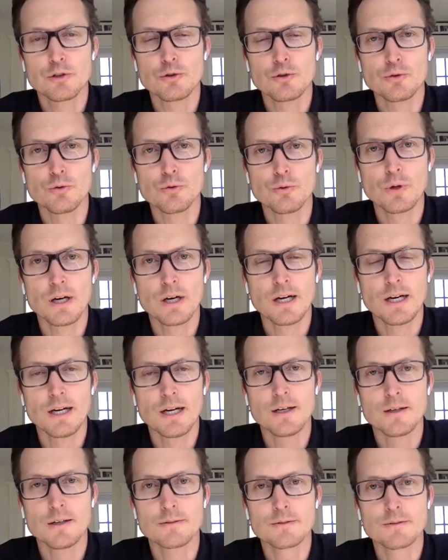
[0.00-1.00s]
to,
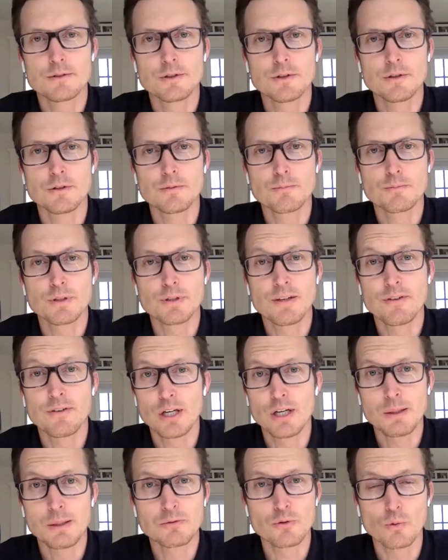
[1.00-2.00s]
uh, to play
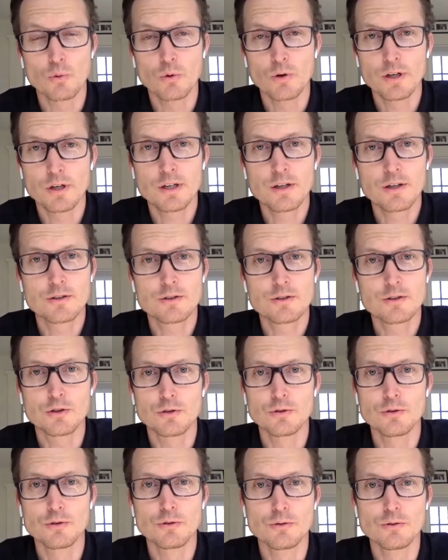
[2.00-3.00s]
video games for work,
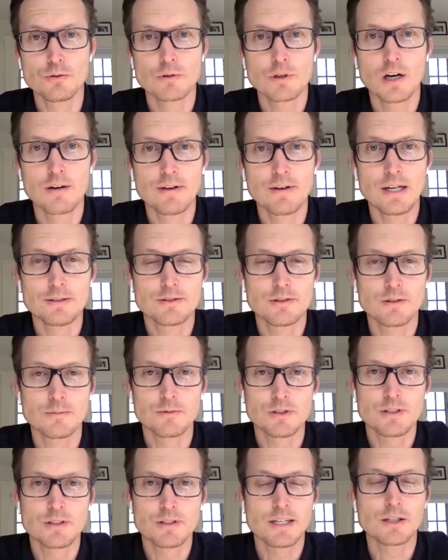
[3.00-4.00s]
to carve out
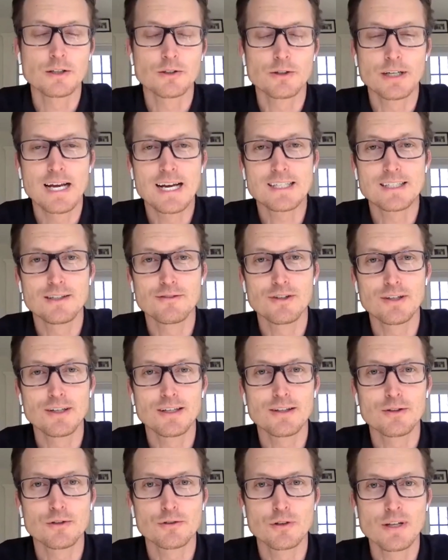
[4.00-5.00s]
some just head clearing
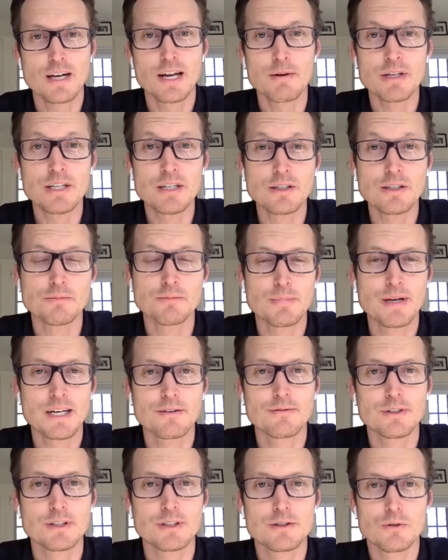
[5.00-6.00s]
activity, there's a lot of yield
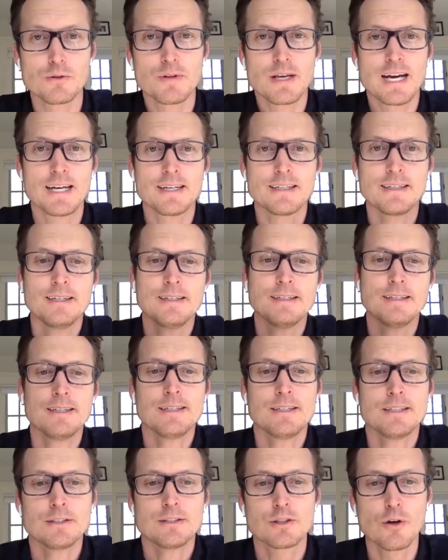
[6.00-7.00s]
benefit to that.
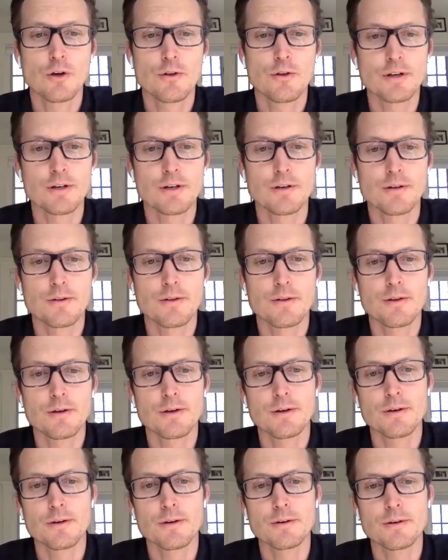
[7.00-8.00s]
So the,
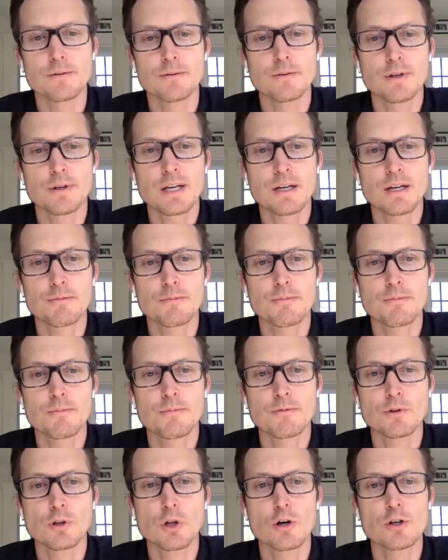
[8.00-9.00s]
the kind of
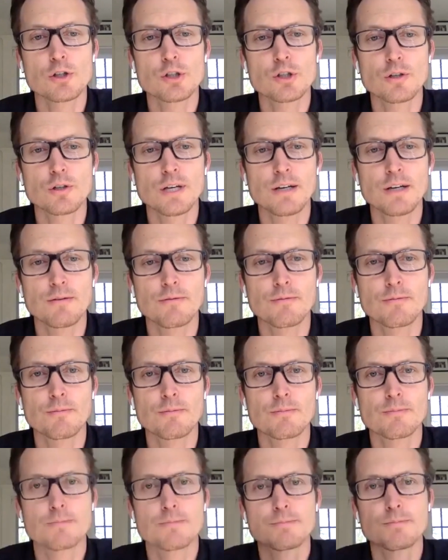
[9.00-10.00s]
larger kind of
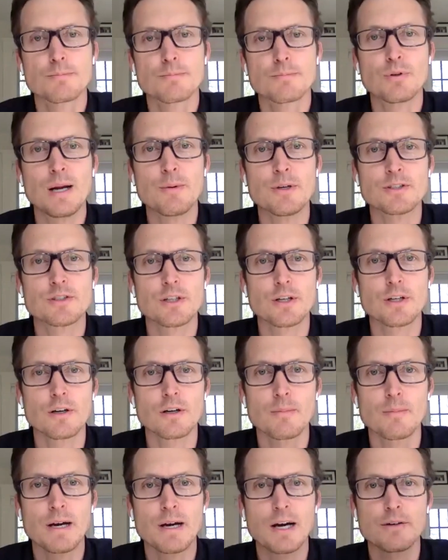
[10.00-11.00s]
premise
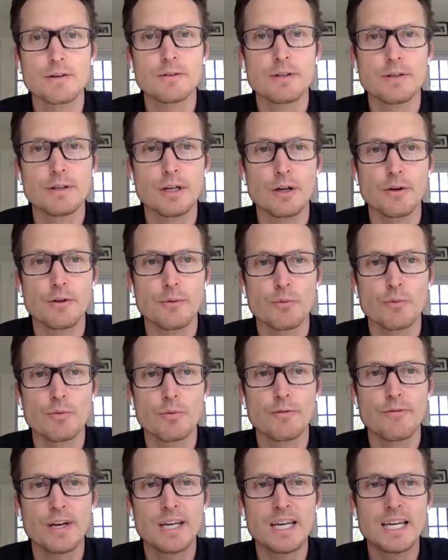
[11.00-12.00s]
here about, you know,
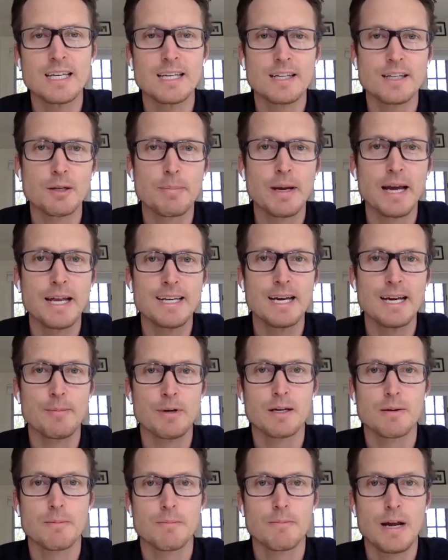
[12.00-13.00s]
FICINT in the
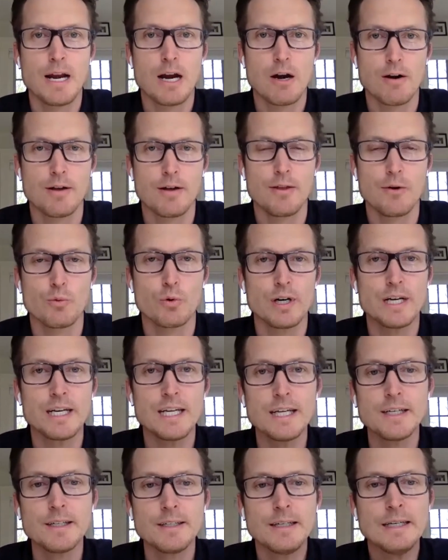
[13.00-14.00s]
pandemic era that we're
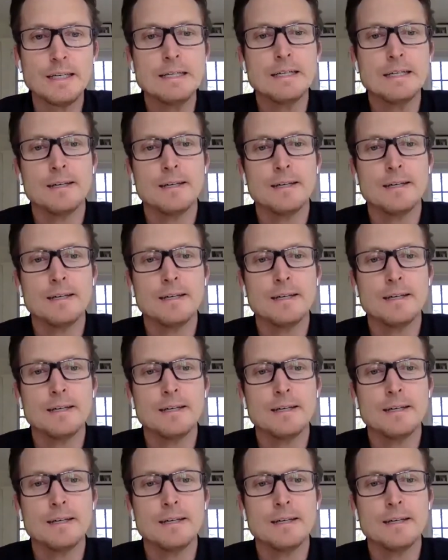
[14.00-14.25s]
in